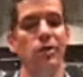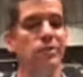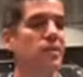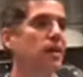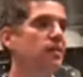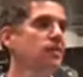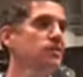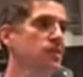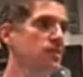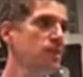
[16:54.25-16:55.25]
it's like this
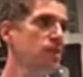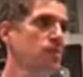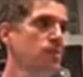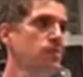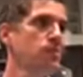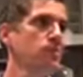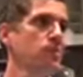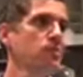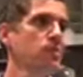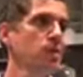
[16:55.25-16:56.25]
on steroids
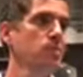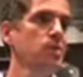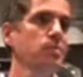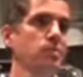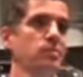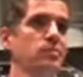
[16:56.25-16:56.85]
for young people.